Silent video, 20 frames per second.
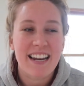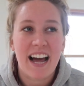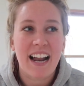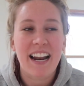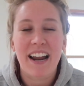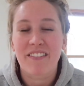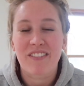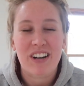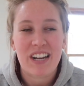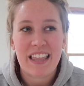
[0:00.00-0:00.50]
Not
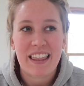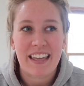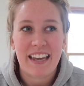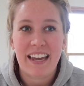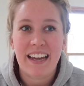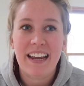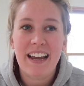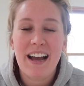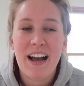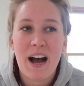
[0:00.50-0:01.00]

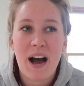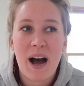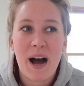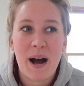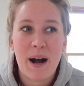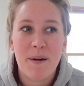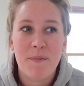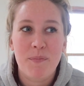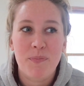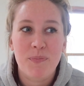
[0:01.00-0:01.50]
everything,
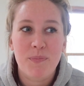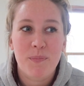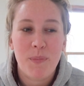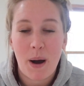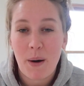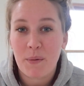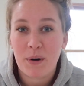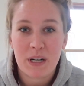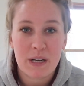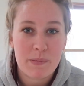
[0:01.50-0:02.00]

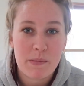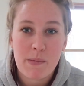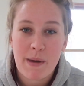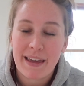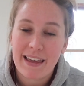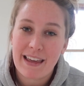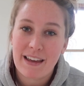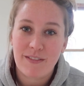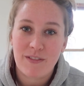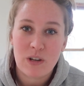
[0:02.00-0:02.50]
but we're gonna be
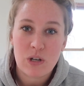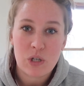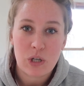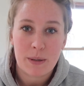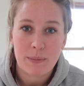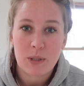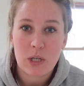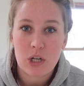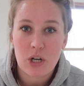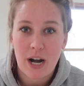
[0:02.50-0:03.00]
making a few
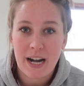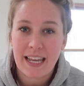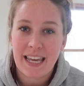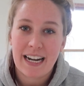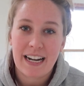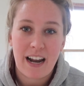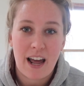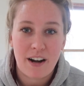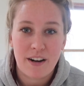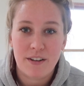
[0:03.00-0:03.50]
trips to try to
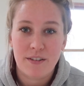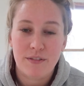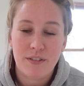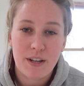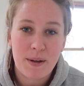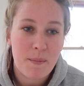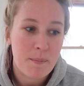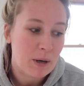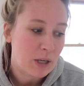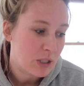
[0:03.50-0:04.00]
get it out of
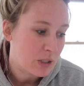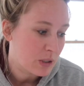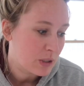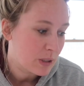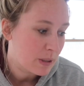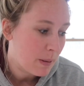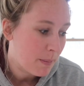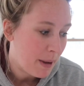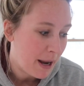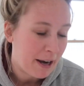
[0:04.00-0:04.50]

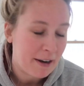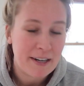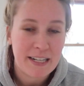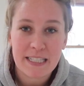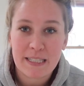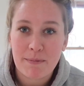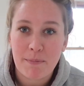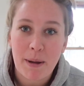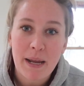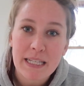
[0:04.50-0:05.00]
Marshall's
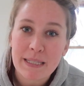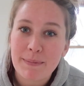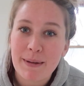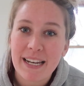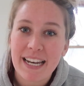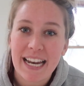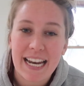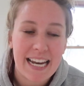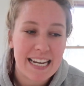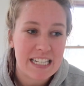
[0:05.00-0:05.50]
parents'
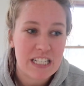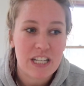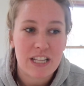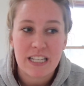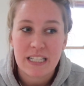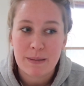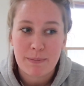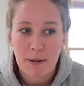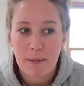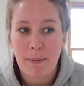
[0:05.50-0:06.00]
basement and into
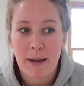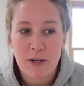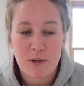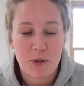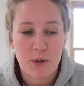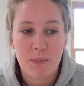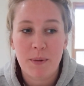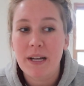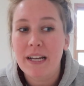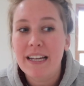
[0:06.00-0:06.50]
the spare
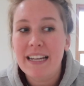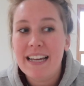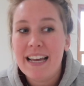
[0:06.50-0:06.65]
bedroom